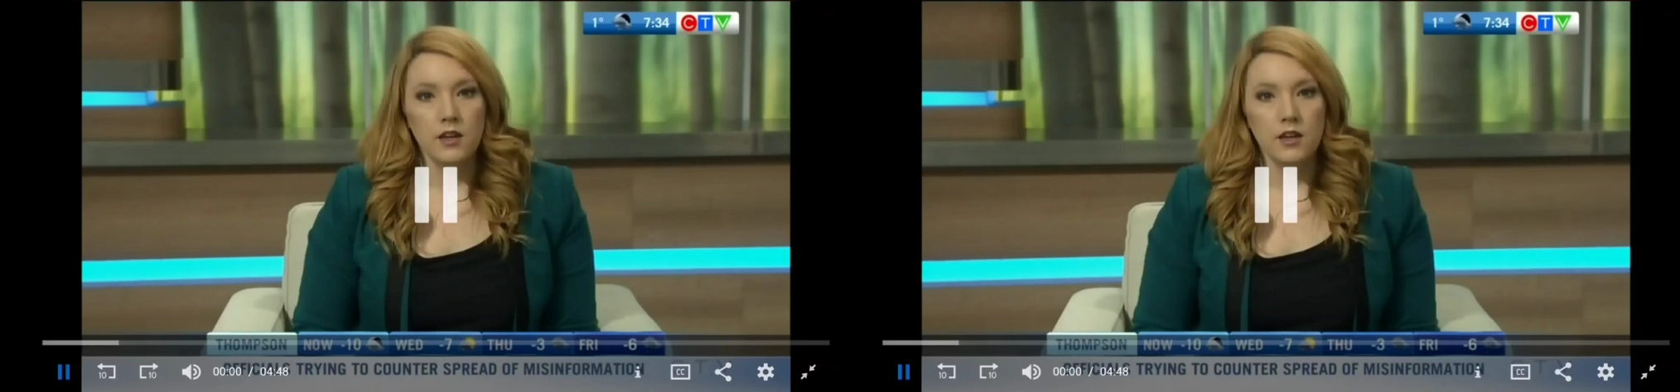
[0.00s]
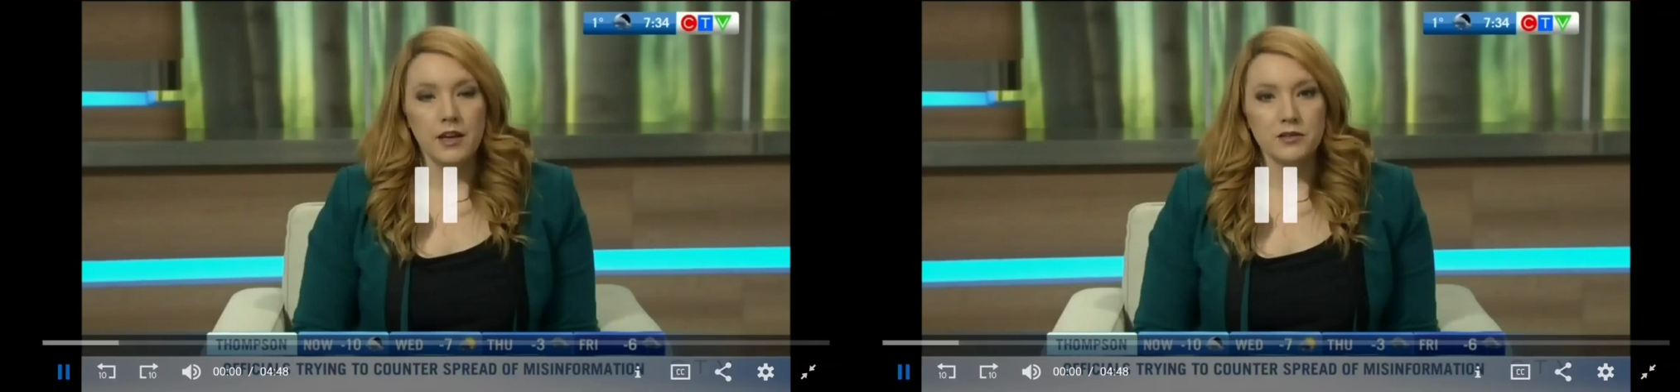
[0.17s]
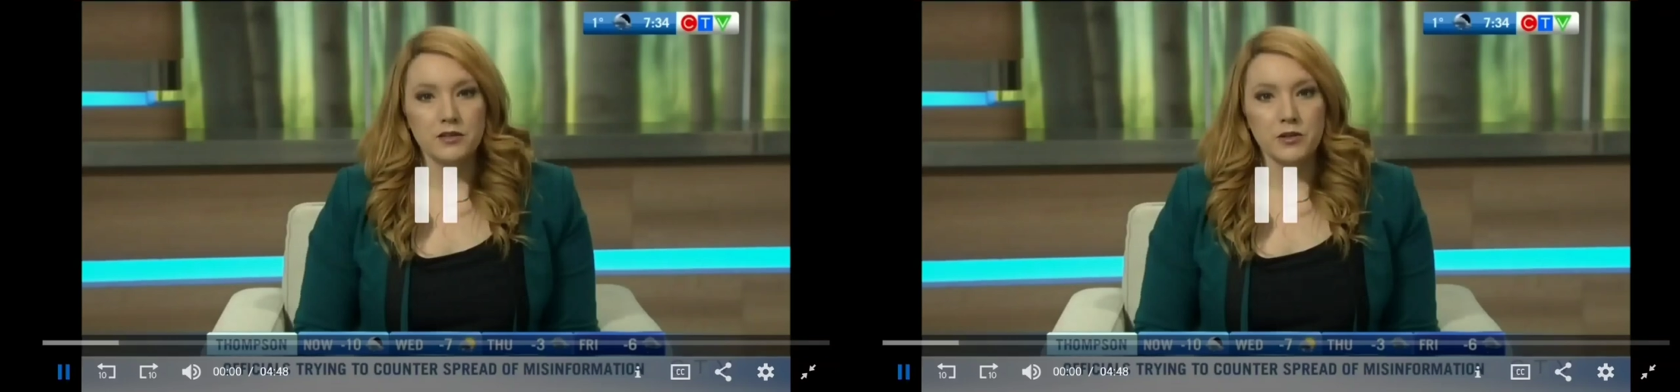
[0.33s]

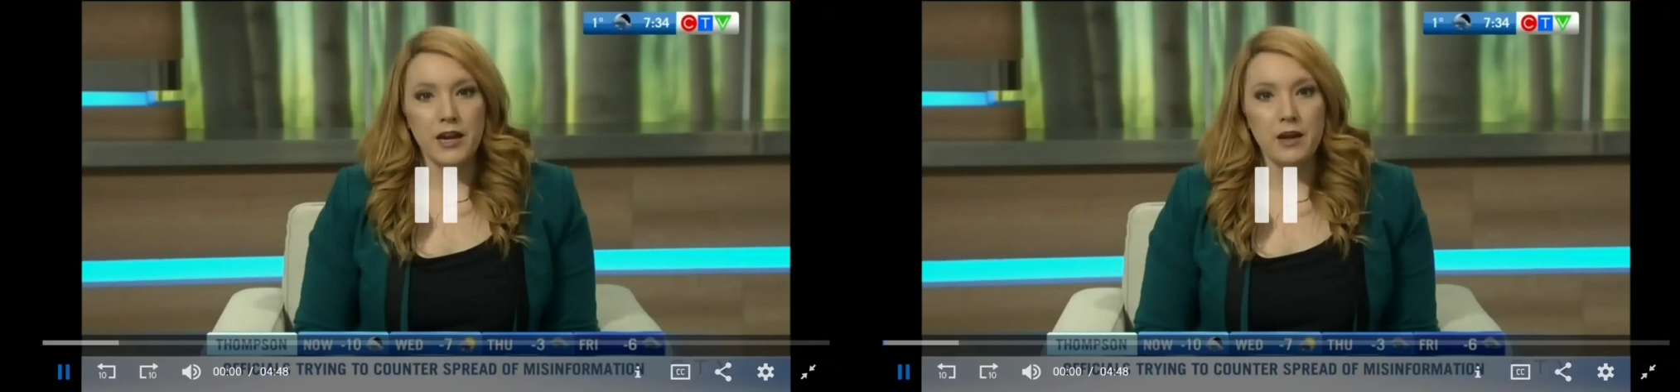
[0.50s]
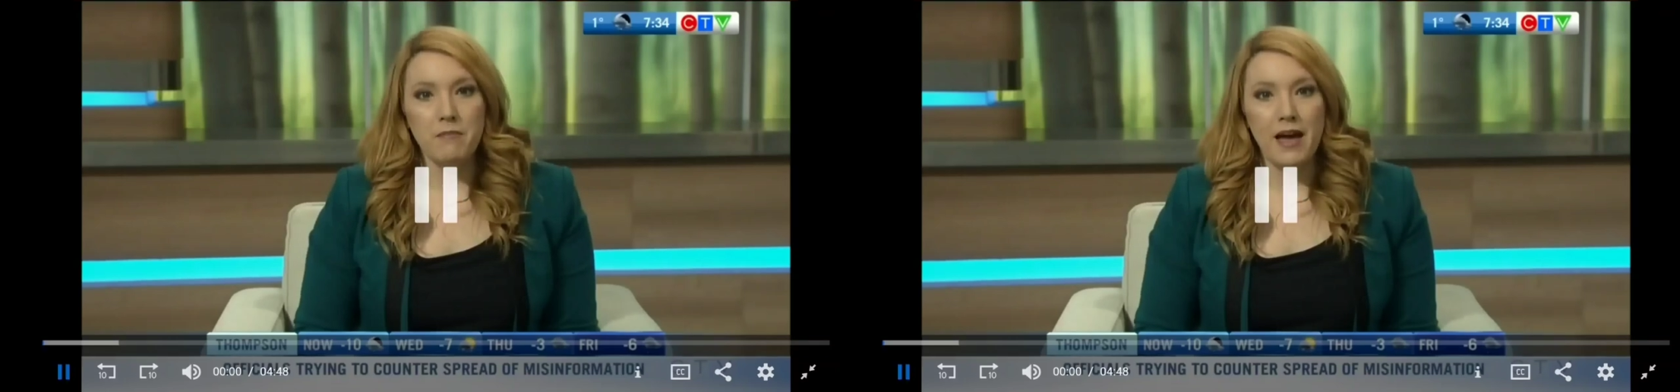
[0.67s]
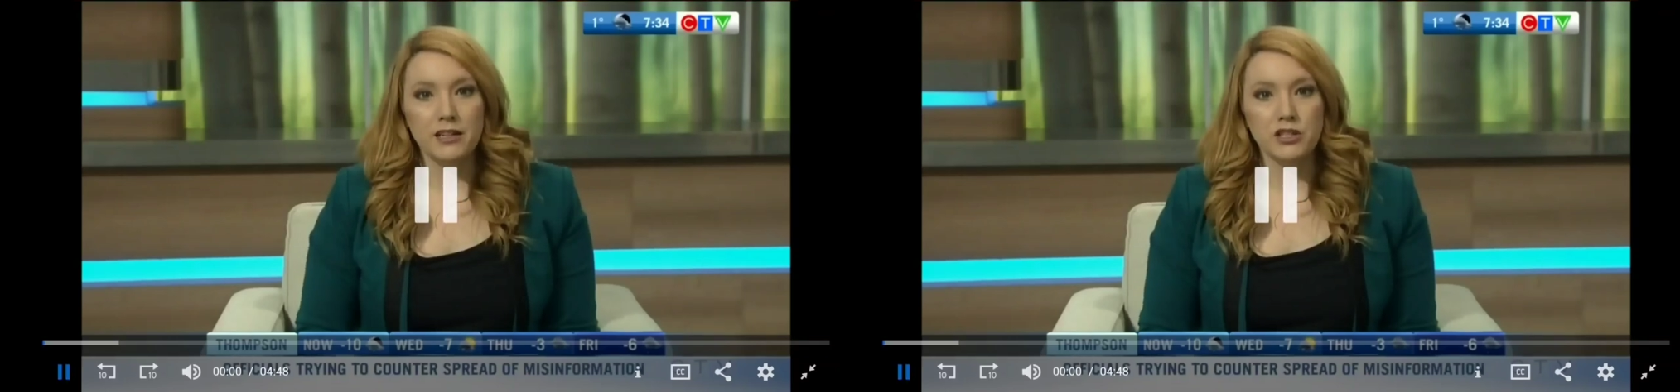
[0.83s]

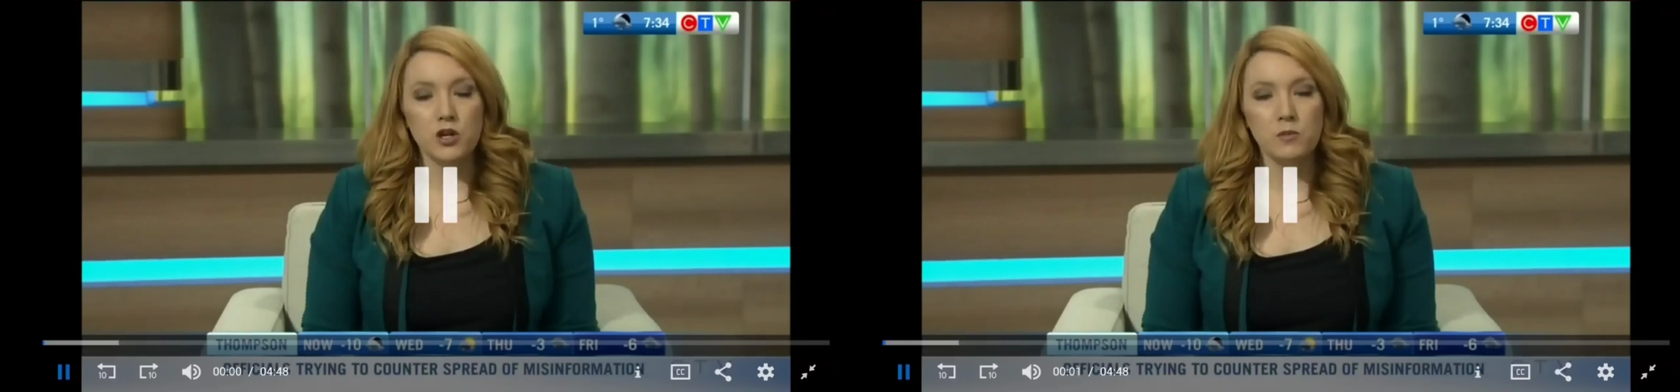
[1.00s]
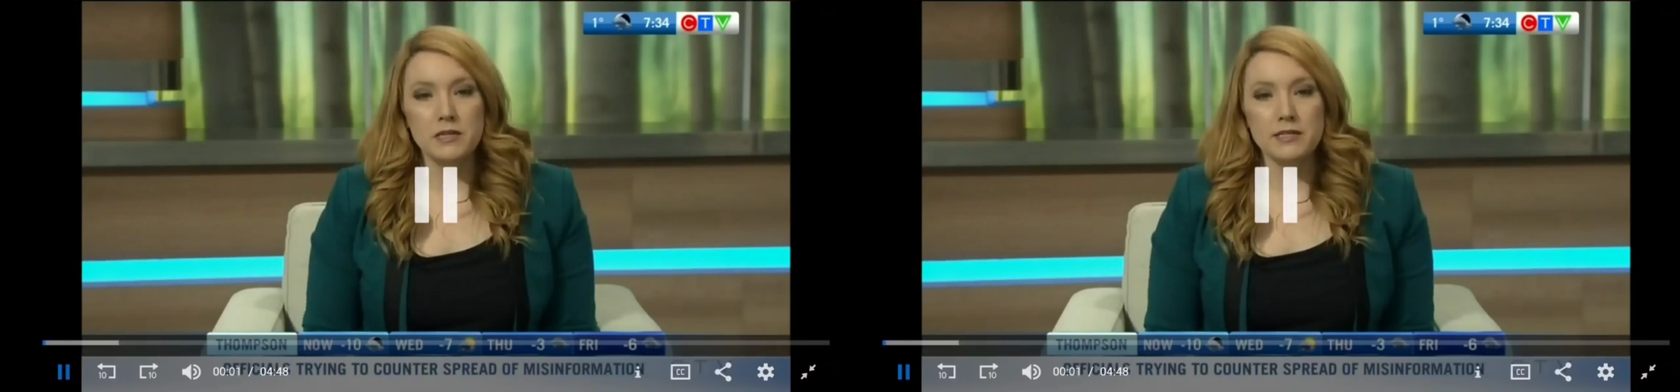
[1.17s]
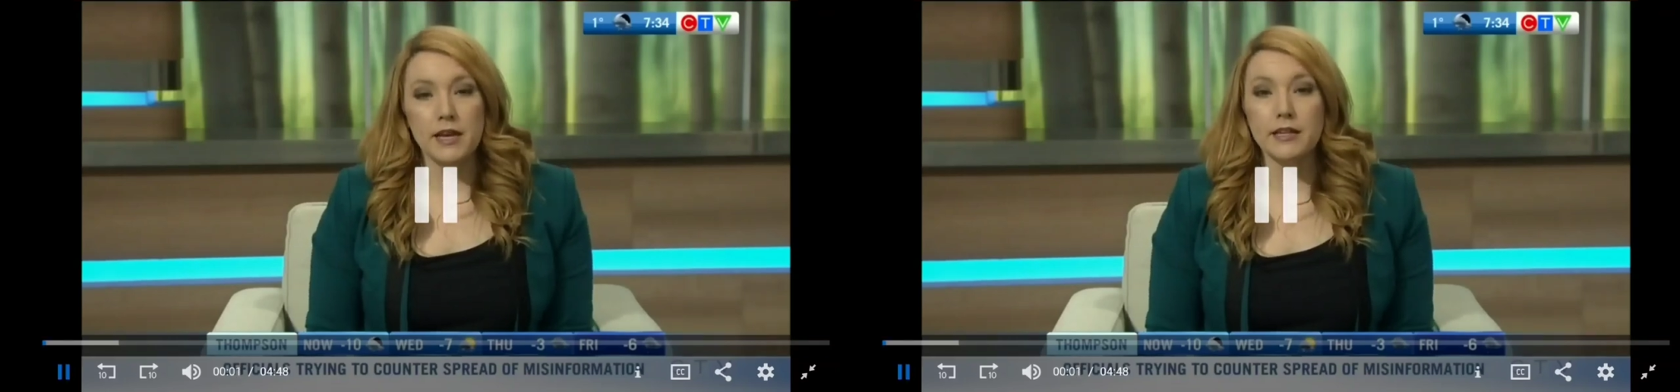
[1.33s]
Yesterday,
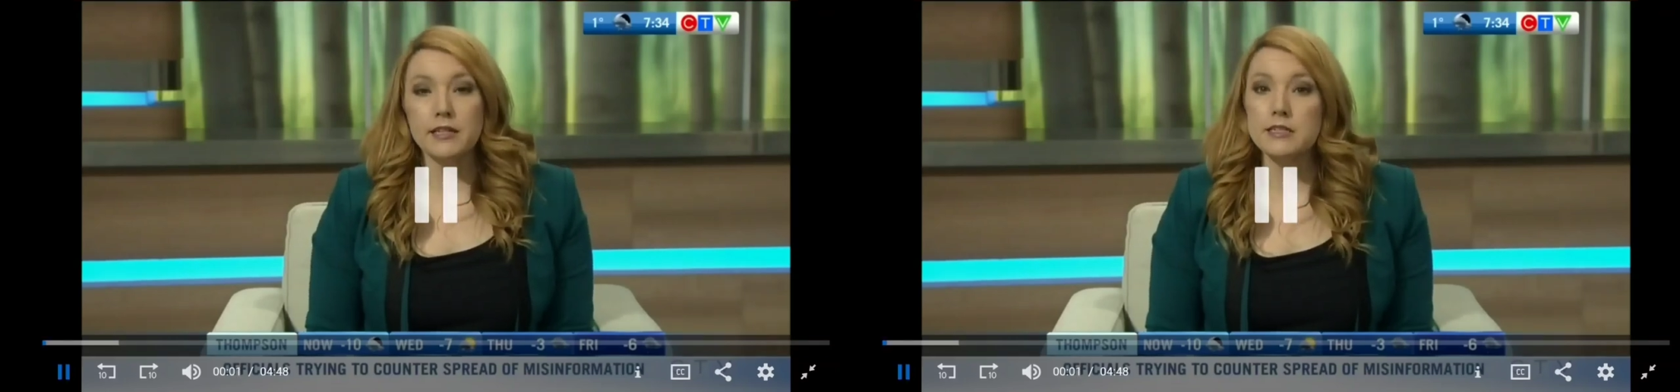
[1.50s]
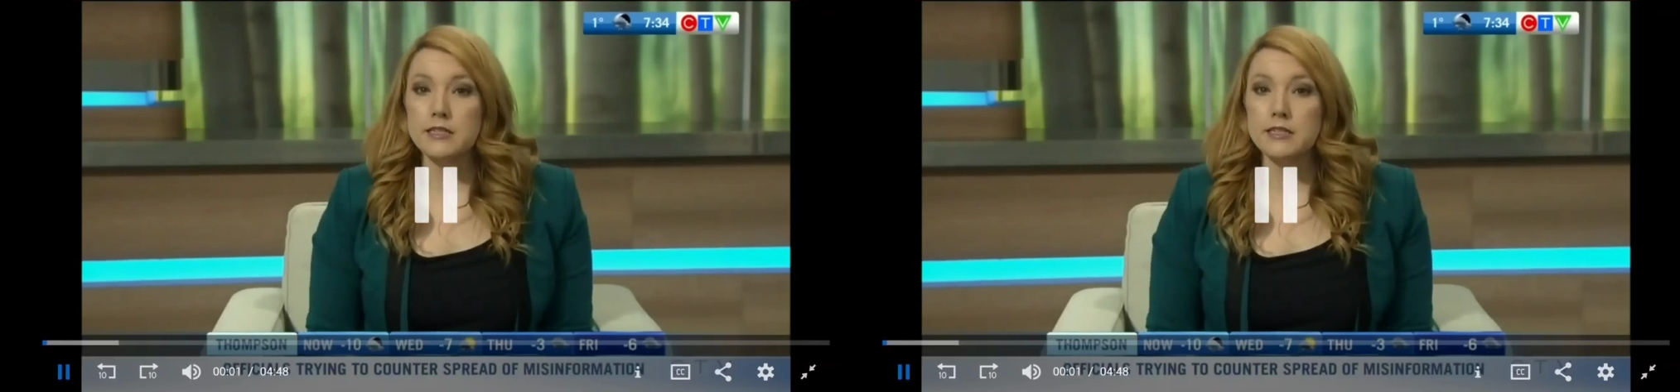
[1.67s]
Manitoba set